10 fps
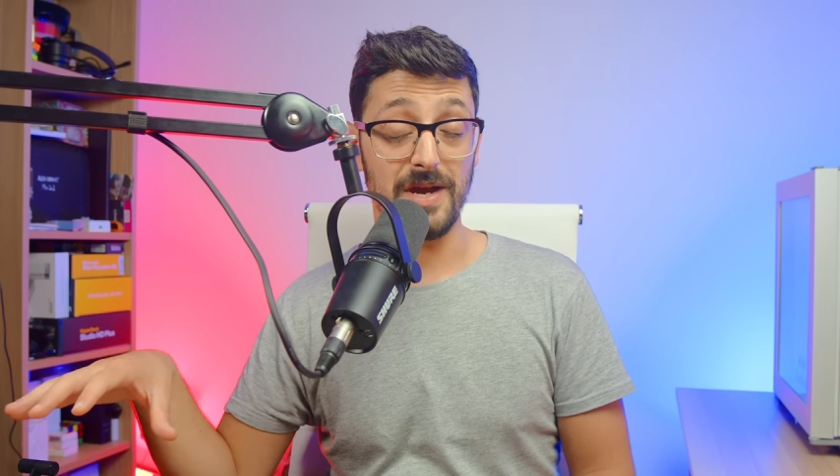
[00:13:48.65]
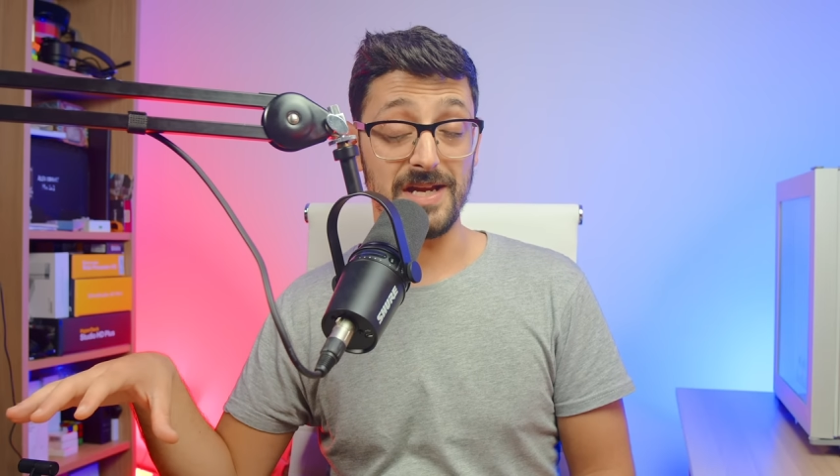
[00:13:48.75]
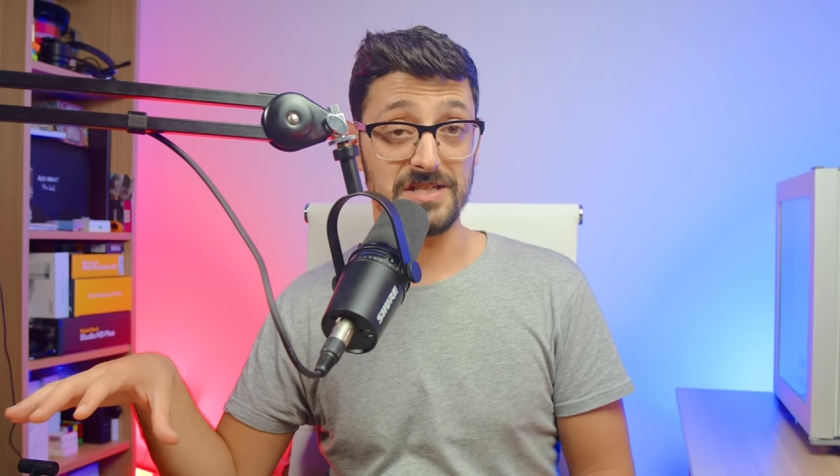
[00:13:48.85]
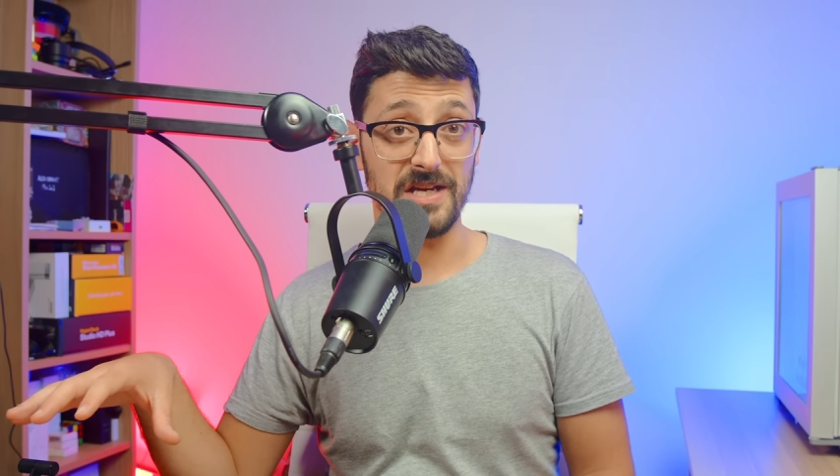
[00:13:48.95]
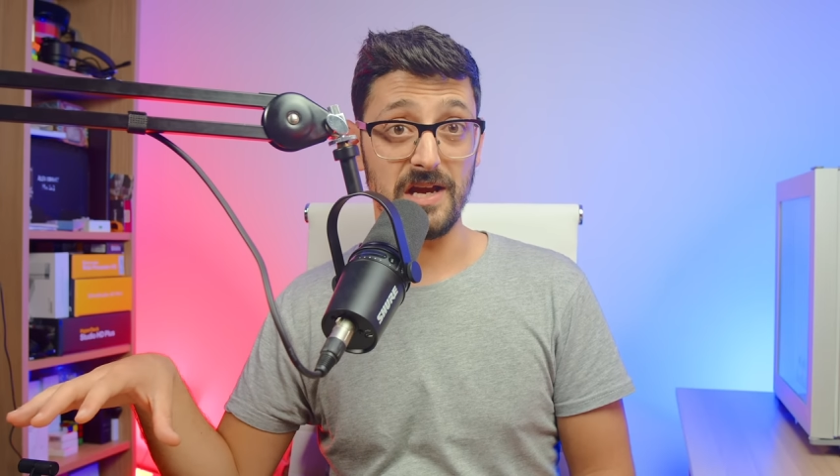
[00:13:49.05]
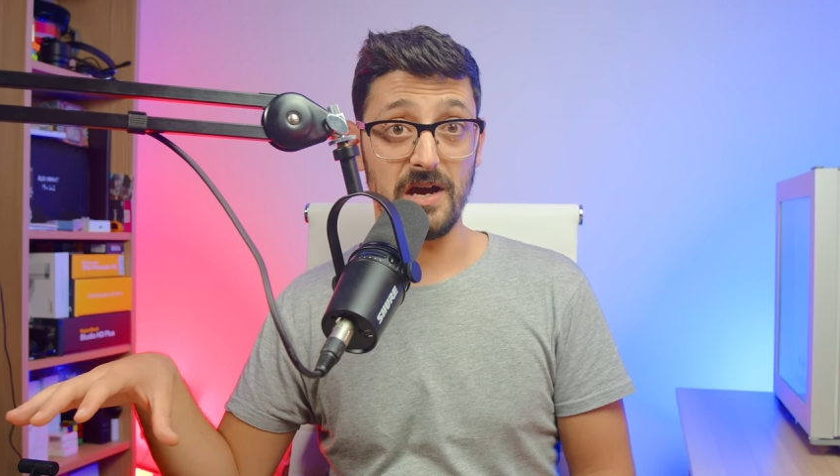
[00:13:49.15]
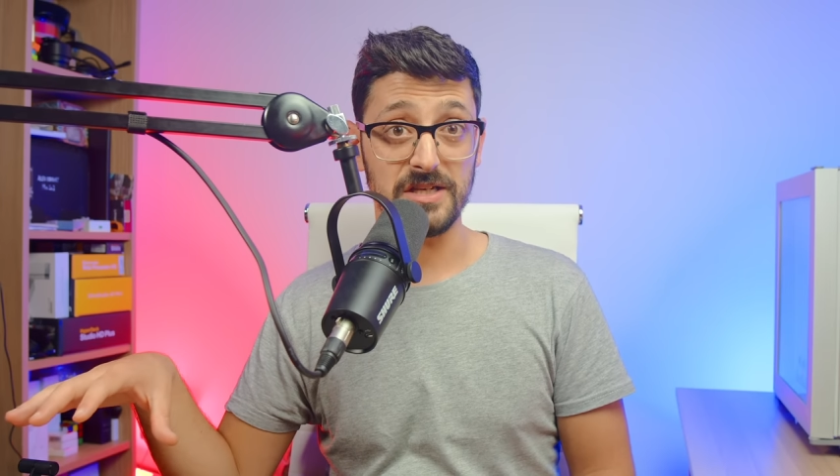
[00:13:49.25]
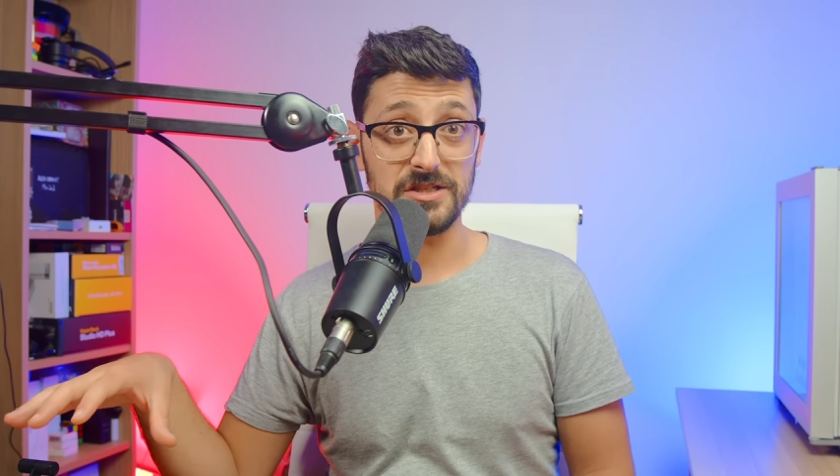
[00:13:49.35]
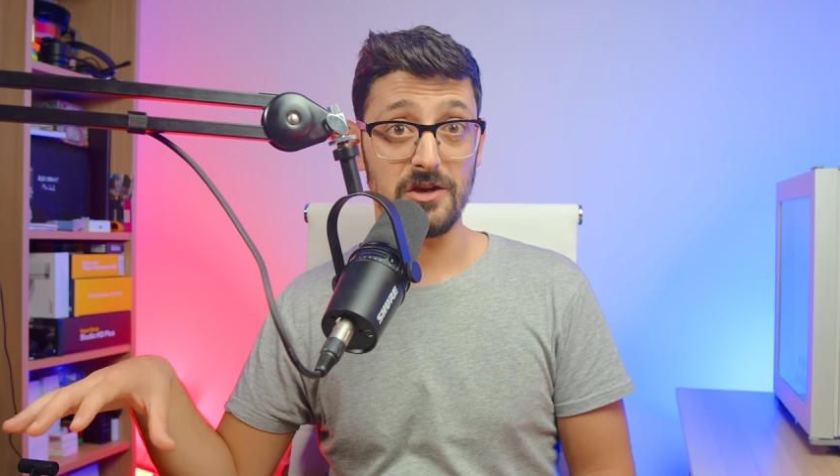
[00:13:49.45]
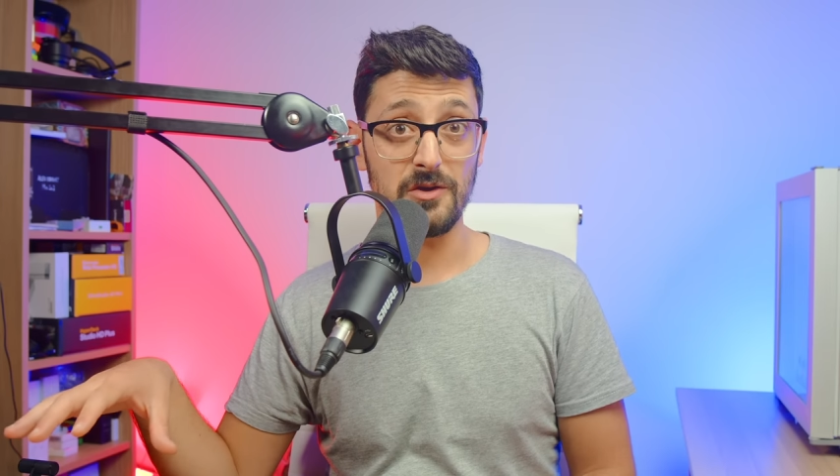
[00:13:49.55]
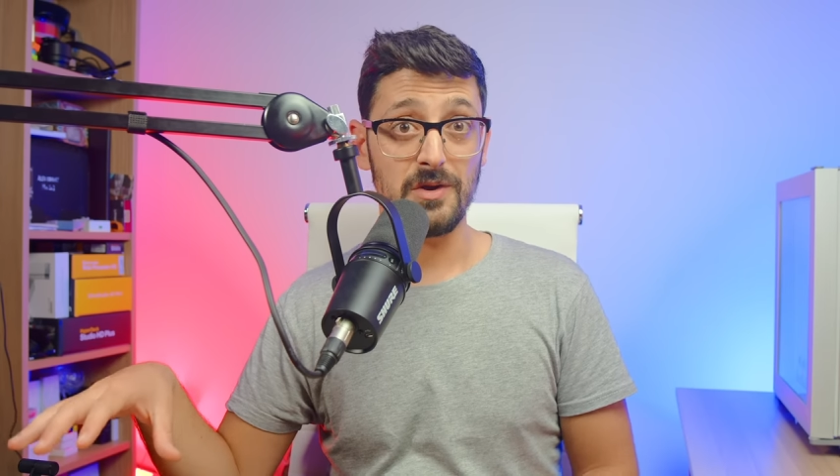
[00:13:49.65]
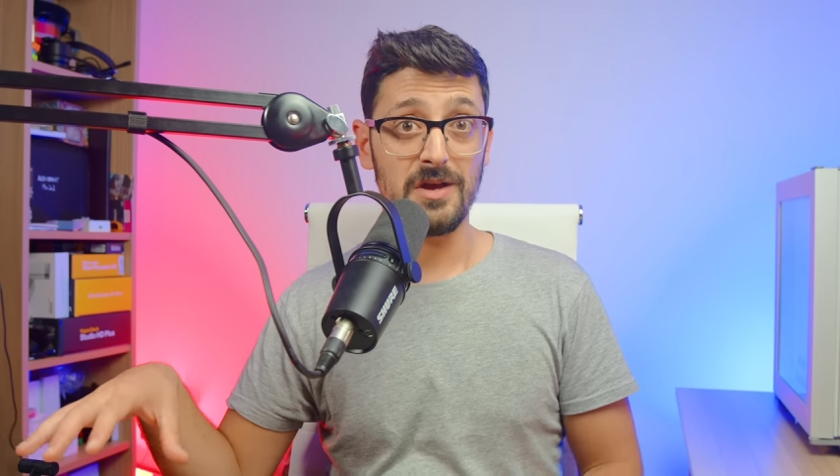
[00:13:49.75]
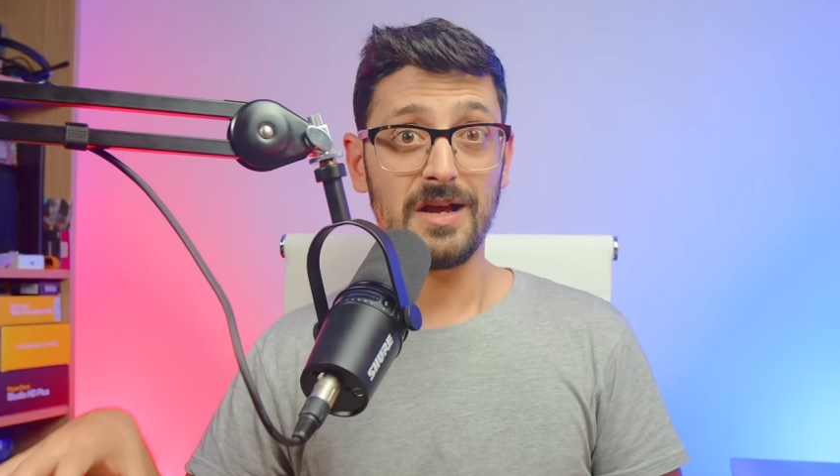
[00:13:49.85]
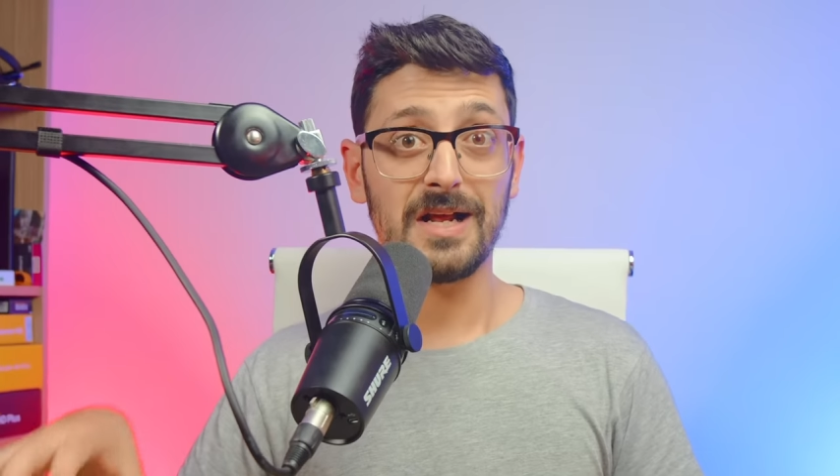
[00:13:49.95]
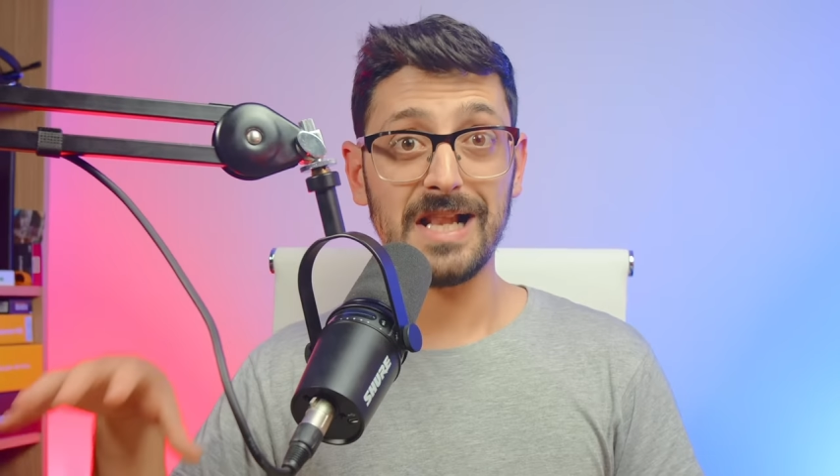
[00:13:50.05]
HD8 ISO
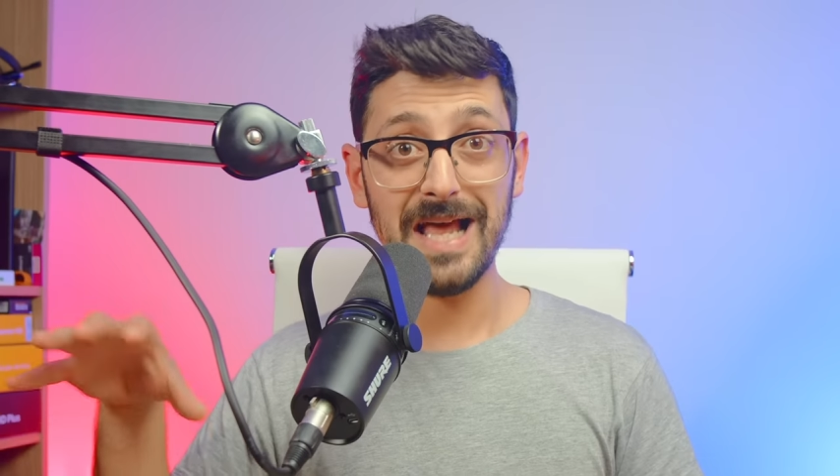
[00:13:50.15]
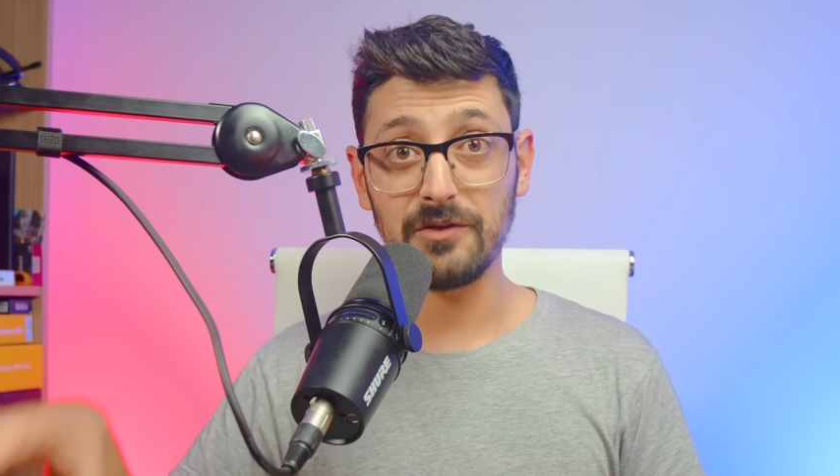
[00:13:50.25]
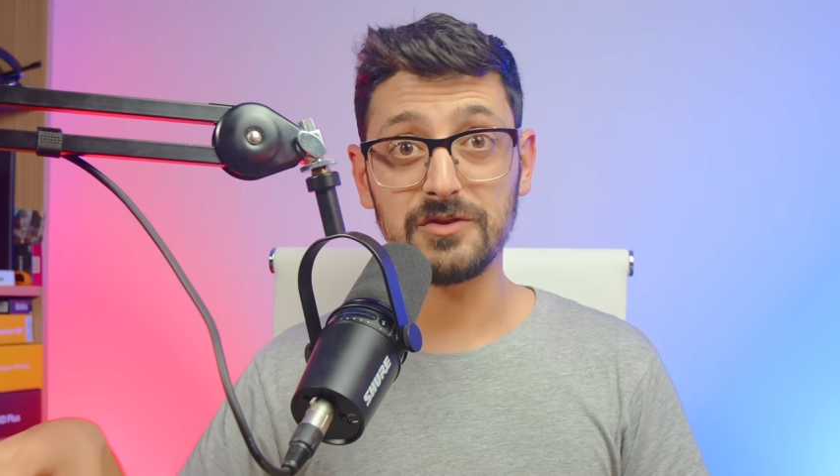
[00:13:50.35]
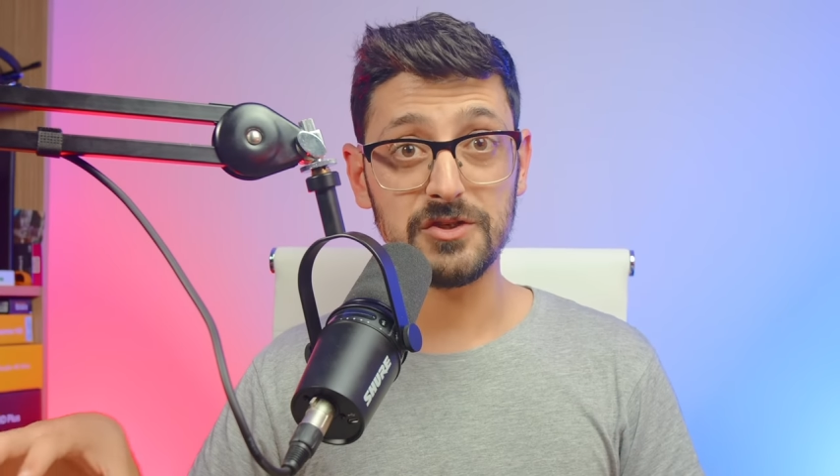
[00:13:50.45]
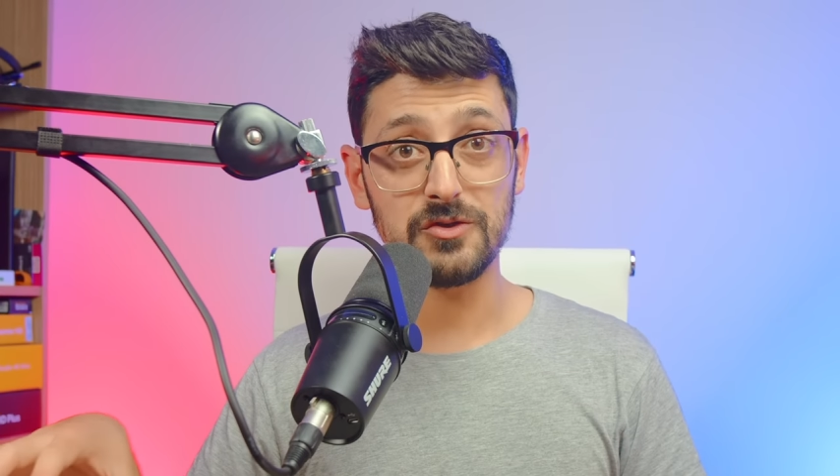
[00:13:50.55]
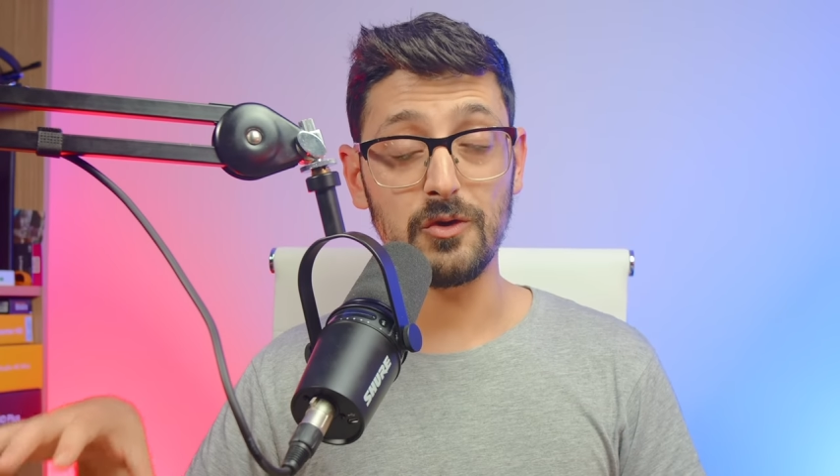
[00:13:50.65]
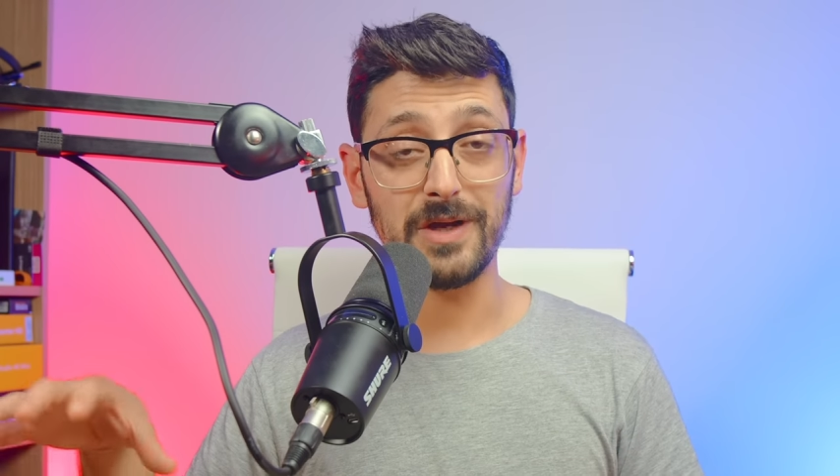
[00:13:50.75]
cloud store